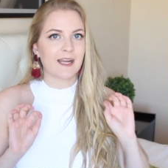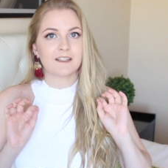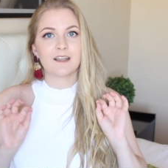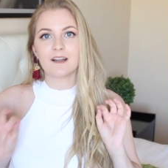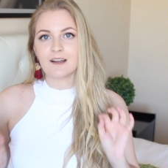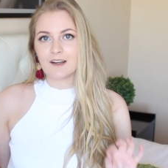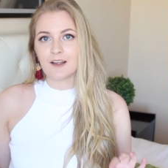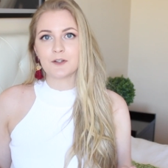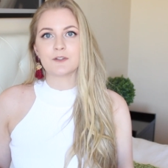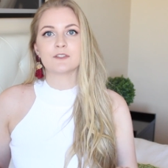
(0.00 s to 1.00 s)
and
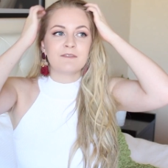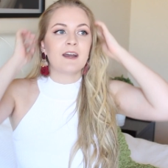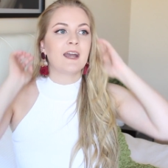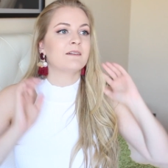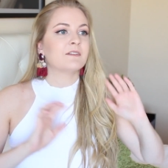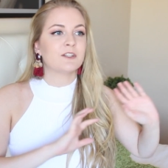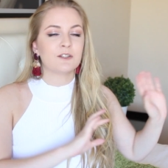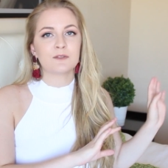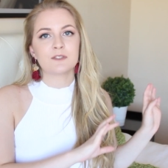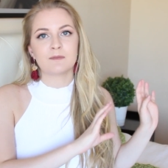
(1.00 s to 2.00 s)
clutter. If I have a
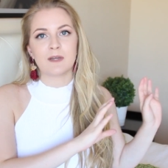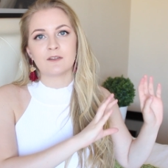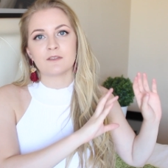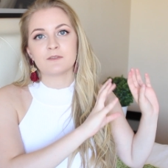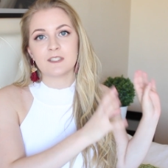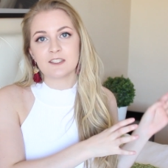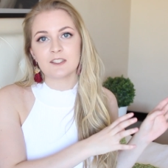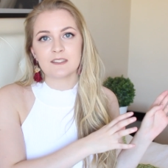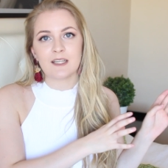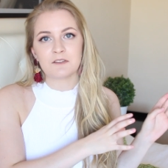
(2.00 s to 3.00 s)
huge amount of
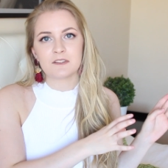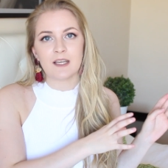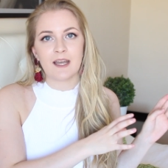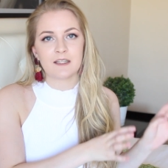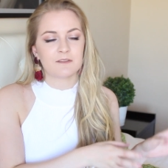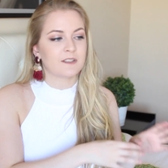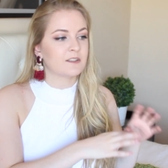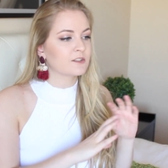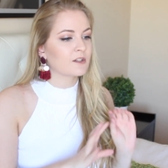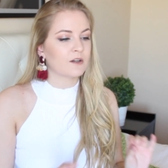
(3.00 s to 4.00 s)
dishes outside, if
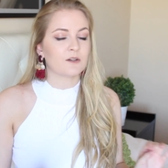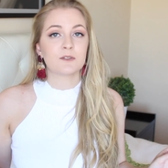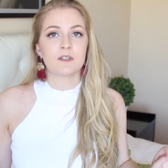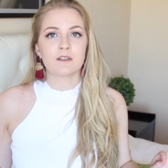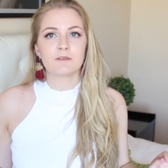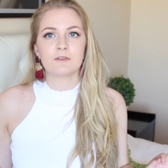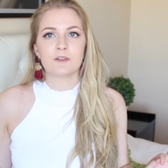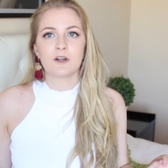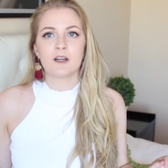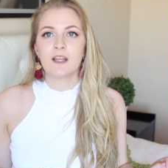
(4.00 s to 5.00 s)
there's clothes on the
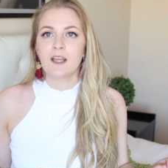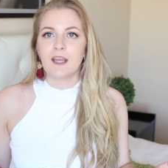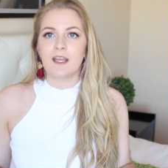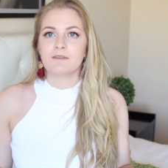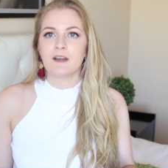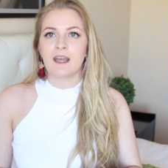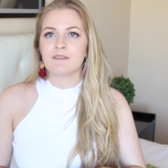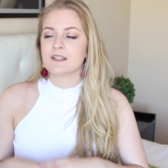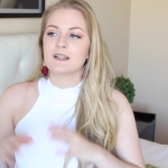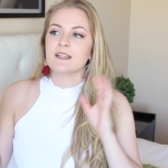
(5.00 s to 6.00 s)
floor, if I
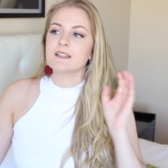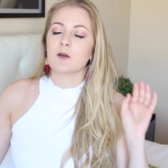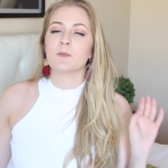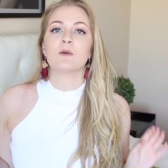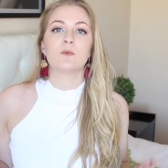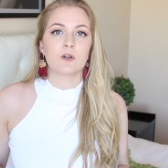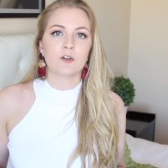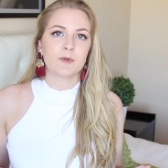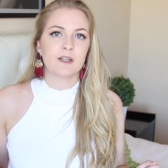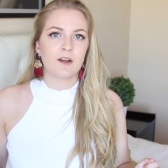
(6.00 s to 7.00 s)
haven't cleaned out my
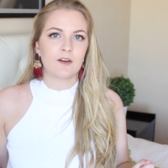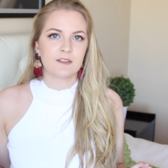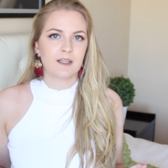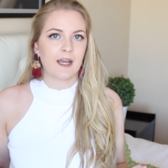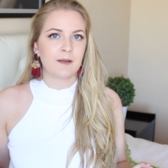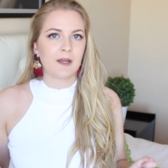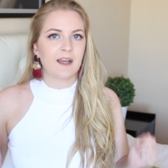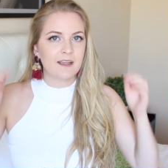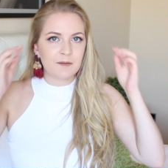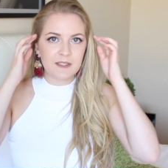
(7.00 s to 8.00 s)
wardrobe in a long time,
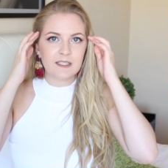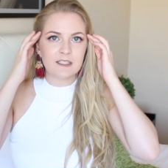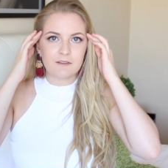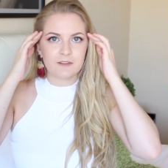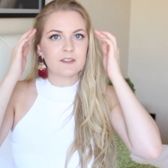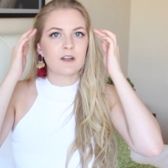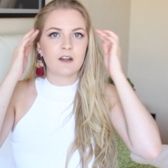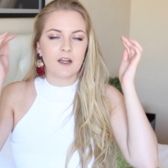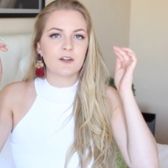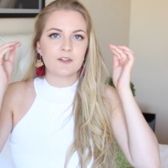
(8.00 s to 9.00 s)
I immediately feel
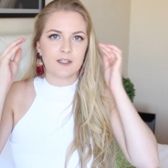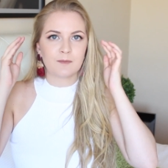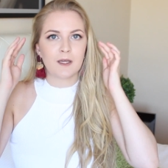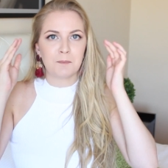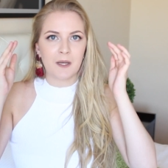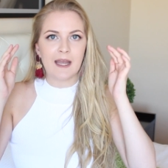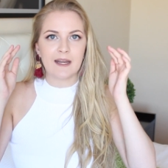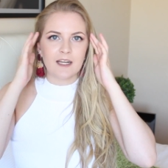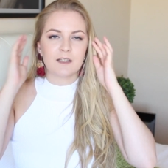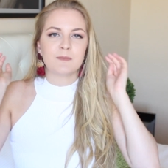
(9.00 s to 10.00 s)
cluttered in my
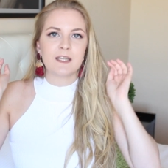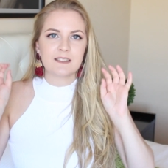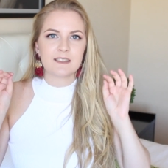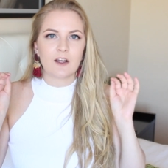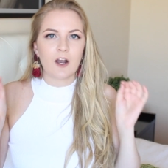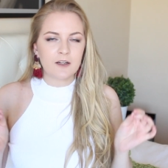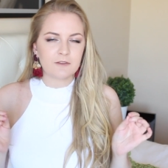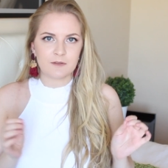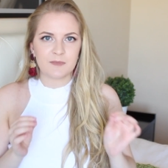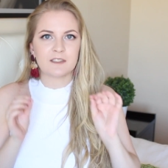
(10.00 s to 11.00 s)
mind. And it makes it harder
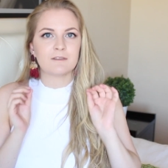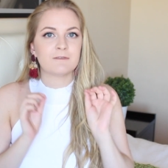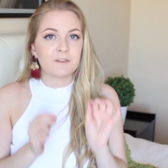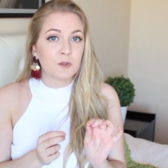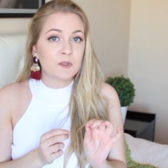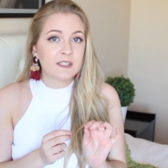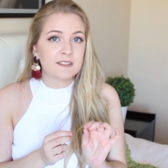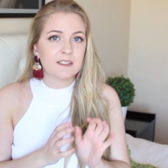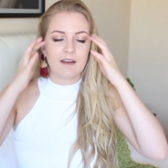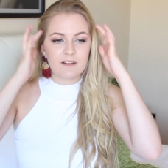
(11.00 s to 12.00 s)
for me to
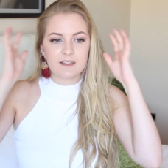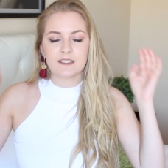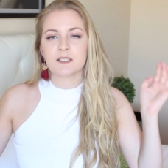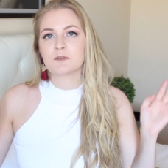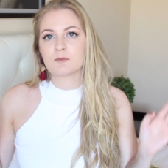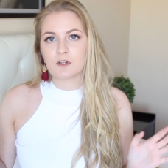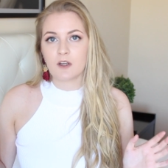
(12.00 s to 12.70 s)
focus. Everything seems more